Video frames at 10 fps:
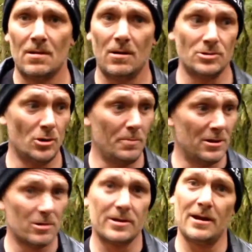You'll be
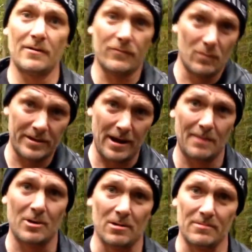looking at it through a
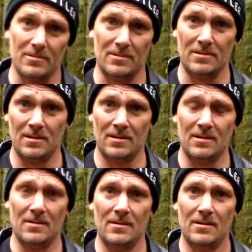camera.
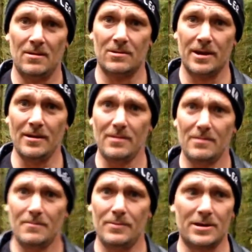Okay?
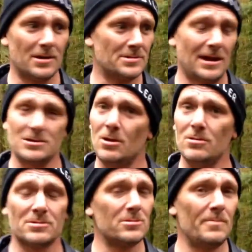Because that's all
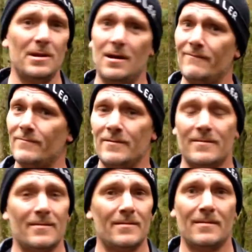that's going to be left.
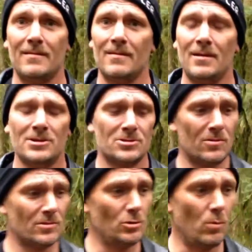So
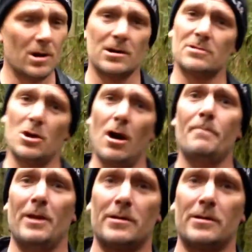you wanted a topic.